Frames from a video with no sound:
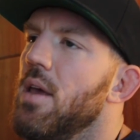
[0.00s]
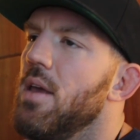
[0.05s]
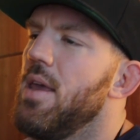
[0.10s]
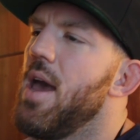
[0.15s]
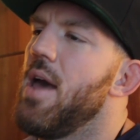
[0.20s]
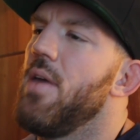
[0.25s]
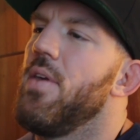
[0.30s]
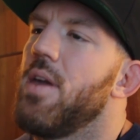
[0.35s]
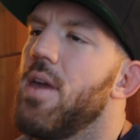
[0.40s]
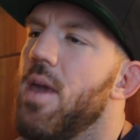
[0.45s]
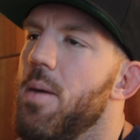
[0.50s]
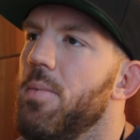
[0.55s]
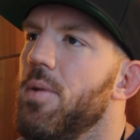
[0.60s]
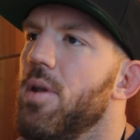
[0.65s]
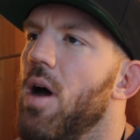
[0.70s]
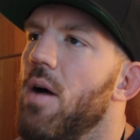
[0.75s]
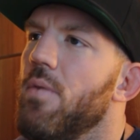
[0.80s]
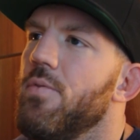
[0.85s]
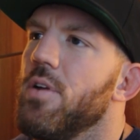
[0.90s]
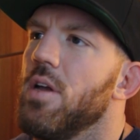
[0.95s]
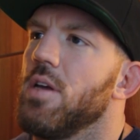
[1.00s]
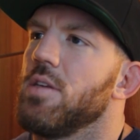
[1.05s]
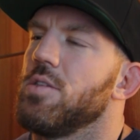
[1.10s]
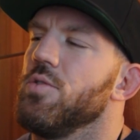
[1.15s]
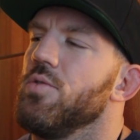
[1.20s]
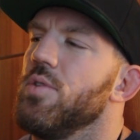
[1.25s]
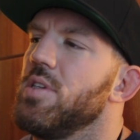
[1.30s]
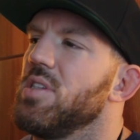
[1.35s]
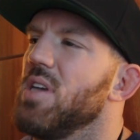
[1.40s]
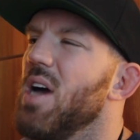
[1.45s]
yeah, they came and offered us
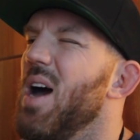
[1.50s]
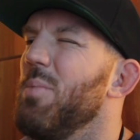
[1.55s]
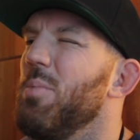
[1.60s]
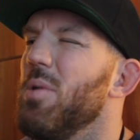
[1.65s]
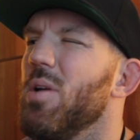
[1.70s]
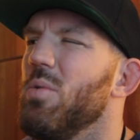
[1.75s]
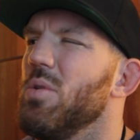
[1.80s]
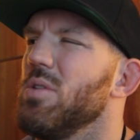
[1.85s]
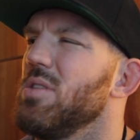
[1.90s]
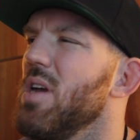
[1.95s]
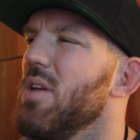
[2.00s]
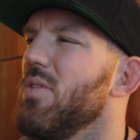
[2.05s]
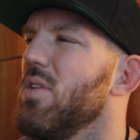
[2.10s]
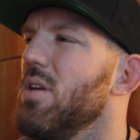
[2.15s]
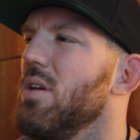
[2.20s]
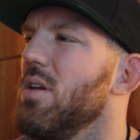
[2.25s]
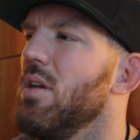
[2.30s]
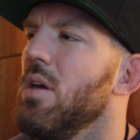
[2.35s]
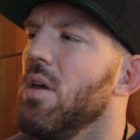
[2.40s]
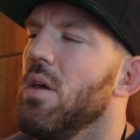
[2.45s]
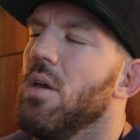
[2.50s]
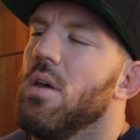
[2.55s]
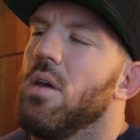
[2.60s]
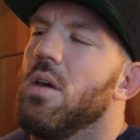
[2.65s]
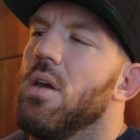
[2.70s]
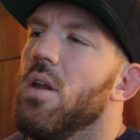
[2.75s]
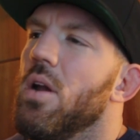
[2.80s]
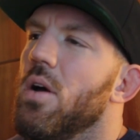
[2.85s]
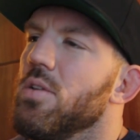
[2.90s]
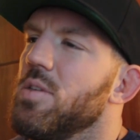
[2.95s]
to resign, but it was nothing,
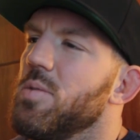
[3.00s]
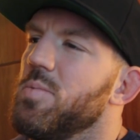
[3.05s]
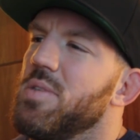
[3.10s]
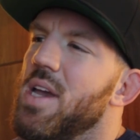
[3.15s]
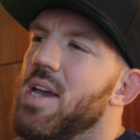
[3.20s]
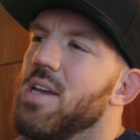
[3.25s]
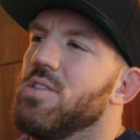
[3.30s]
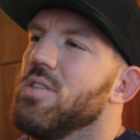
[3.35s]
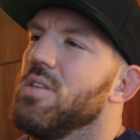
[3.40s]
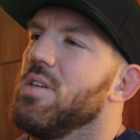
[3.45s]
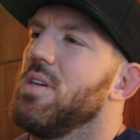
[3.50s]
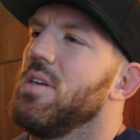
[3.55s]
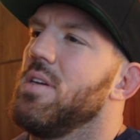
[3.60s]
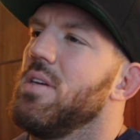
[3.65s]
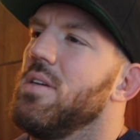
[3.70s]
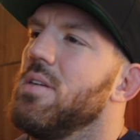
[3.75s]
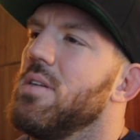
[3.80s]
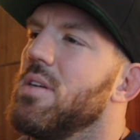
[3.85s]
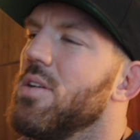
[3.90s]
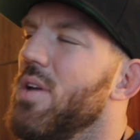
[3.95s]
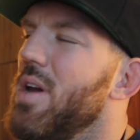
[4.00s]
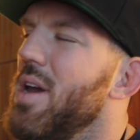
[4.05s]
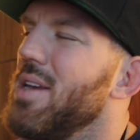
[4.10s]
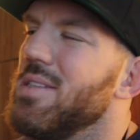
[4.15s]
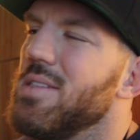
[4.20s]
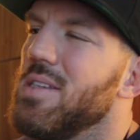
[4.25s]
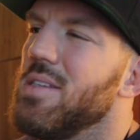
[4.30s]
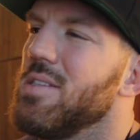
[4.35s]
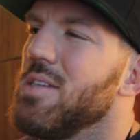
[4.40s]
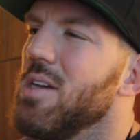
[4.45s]
you know, substantially
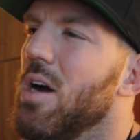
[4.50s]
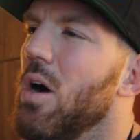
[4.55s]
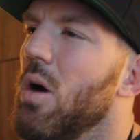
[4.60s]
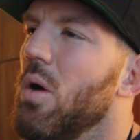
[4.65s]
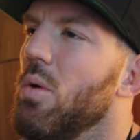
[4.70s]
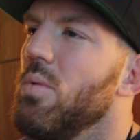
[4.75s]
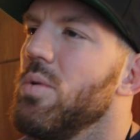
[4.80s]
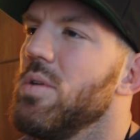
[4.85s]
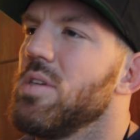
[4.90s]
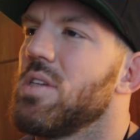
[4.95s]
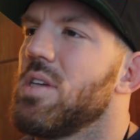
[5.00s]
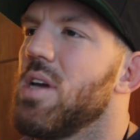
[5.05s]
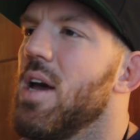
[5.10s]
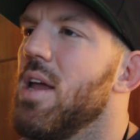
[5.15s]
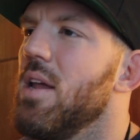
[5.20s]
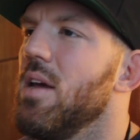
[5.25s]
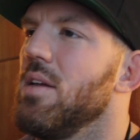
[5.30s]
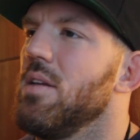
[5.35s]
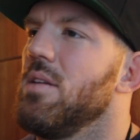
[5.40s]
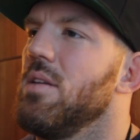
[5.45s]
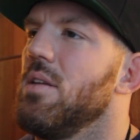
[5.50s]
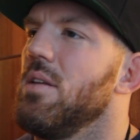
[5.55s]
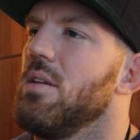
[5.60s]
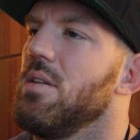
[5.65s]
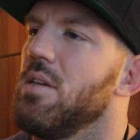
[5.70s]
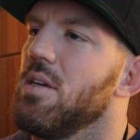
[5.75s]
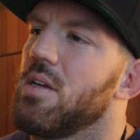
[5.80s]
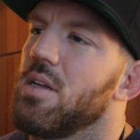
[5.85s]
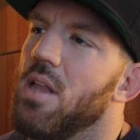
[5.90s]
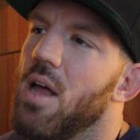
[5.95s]
crazy. So we just kind of
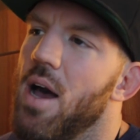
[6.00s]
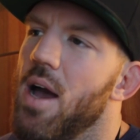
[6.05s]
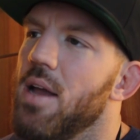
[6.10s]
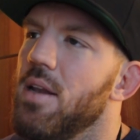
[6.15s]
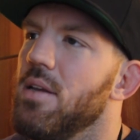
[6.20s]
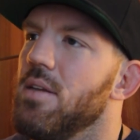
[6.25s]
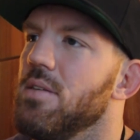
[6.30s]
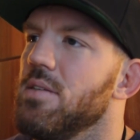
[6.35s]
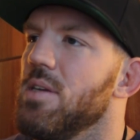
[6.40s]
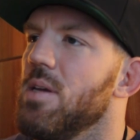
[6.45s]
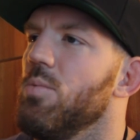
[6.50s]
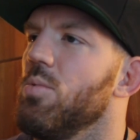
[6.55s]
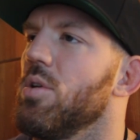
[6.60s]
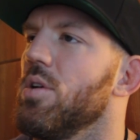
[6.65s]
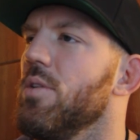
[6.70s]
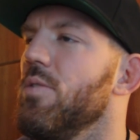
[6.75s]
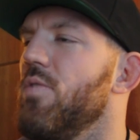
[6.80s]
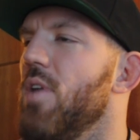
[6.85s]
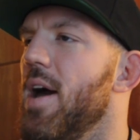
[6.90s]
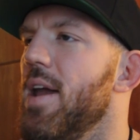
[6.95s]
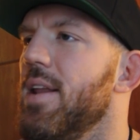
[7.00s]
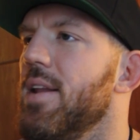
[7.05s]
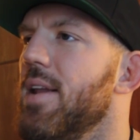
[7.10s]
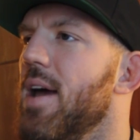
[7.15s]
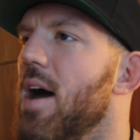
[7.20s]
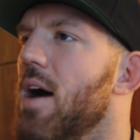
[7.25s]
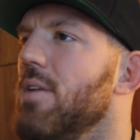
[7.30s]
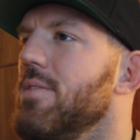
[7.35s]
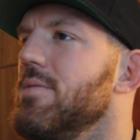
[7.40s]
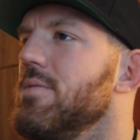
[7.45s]
declined and said we're going to fight it
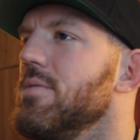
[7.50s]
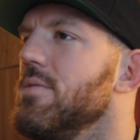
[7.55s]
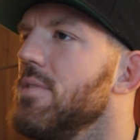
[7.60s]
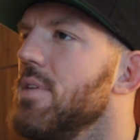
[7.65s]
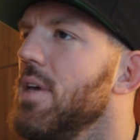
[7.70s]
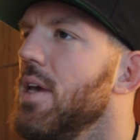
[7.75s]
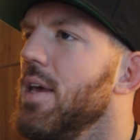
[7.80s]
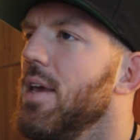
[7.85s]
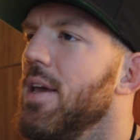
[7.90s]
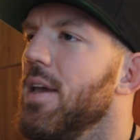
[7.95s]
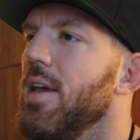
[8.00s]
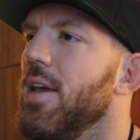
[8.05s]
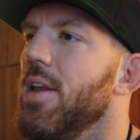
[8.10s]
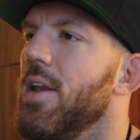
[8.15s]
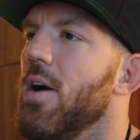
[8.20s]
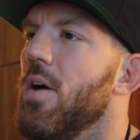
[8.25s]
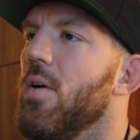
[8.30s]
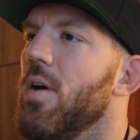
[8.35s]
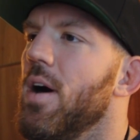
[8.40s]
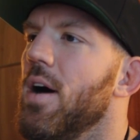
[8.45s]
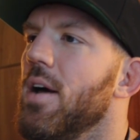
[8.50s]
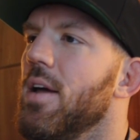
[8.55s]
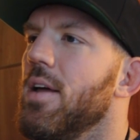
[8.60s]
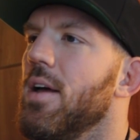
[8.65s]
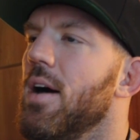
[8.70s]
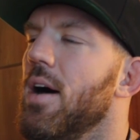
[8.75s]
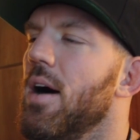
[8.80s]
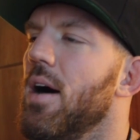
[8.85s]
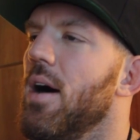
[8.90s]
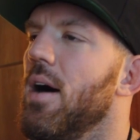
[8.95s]
out, and you know, uh,
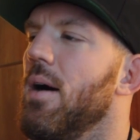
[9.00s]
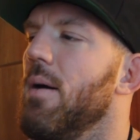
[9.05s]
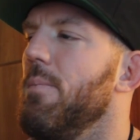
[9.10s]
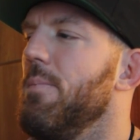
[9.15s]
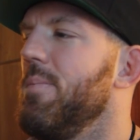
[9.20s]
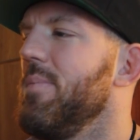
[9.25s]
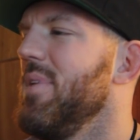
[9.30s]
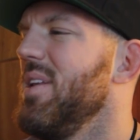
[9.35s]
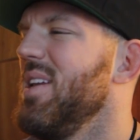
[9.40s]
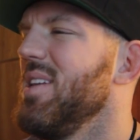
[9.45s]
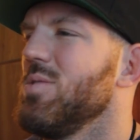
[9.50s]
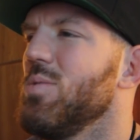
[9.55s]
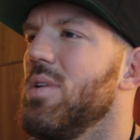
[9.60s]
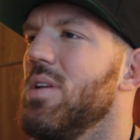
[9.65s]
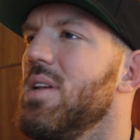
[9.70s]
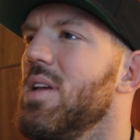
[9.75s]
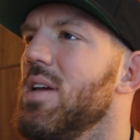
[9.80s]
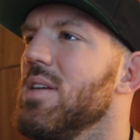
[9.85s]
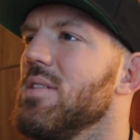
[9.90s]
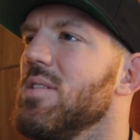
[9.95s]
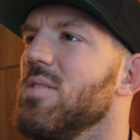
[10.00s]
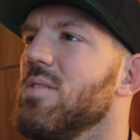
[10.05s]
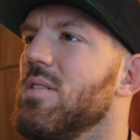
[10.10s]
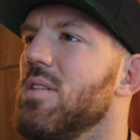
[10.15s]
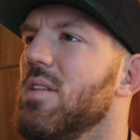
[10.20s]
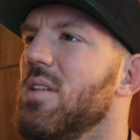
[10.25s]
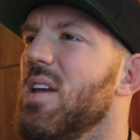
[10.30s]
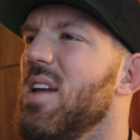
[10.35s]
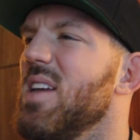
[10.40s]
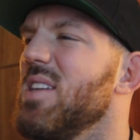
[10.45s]
um, it is what it is.
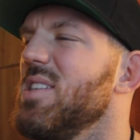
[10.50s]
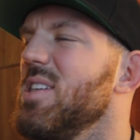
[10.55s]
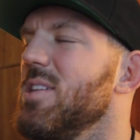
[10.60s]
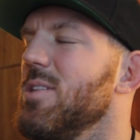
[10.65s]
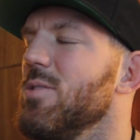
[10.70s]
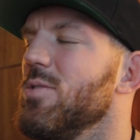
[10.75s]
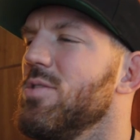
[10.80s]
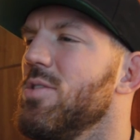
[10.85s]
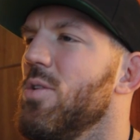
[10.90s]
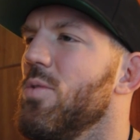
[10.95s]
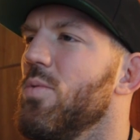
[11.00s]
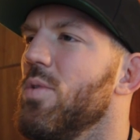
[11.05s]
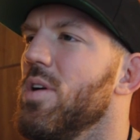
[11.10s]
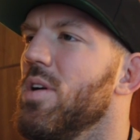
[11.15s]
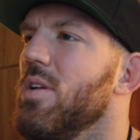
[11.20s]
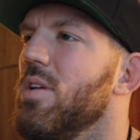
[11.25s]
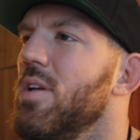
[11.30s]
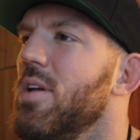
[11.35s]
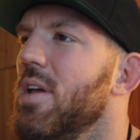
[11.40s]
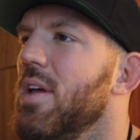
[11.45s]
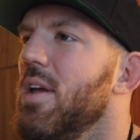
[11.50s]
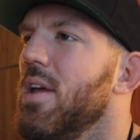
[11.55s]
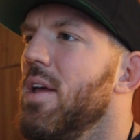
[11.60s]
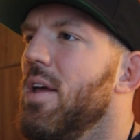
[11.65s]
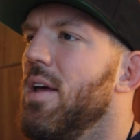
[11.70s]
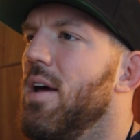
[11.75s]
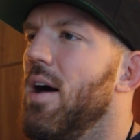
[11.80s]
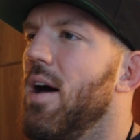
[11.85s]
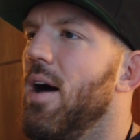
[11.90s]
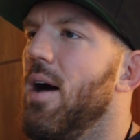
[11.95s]
Like I said, there's no real
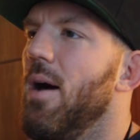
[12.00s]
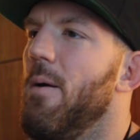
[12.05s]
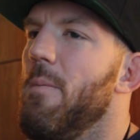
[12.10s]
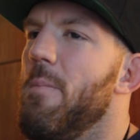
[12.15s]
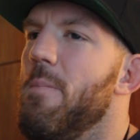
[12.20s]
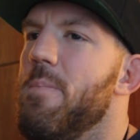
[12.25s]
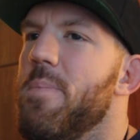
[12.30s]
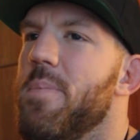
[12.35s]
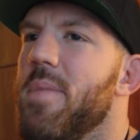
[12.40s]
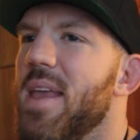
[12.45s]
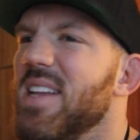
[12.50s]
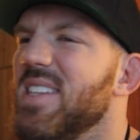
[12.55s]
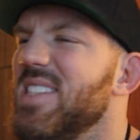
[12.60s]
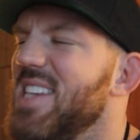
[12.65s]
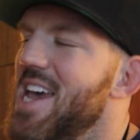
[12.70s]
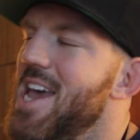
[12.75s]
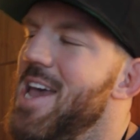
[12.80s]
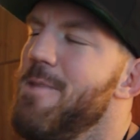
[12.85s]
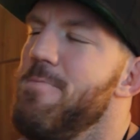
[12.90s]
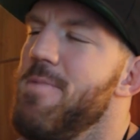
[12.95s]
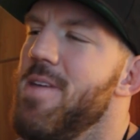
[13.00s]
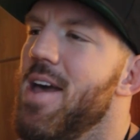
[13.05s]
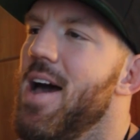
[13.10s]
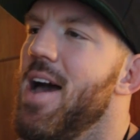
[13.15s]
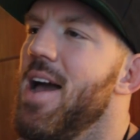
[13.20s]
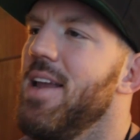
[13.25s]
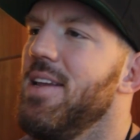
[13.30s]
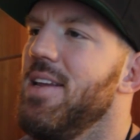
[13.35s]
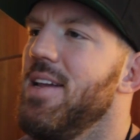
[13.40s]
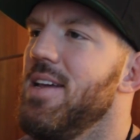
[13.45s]
um, intent
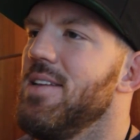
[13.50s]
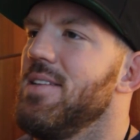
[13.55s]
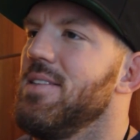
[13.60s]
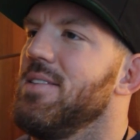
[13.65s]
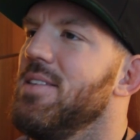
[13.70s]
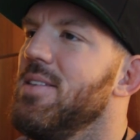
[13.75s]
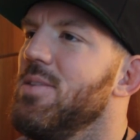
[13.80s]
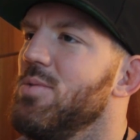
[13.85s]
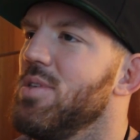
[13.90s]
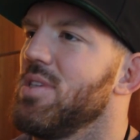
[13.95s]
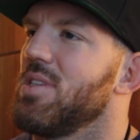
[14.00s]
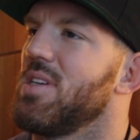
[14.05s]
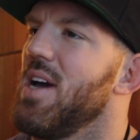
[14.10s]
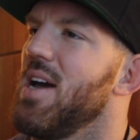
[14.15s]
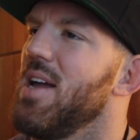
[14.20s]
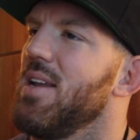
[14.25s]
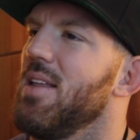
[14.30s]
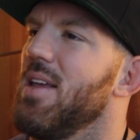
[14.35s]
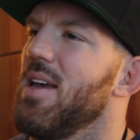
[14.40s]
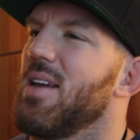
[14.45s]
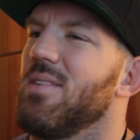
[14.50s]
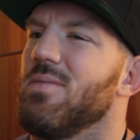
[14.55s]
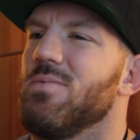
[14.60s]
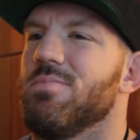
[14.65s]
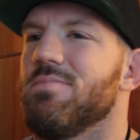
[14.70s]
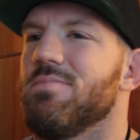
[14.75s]
behind it. It was just kind of like,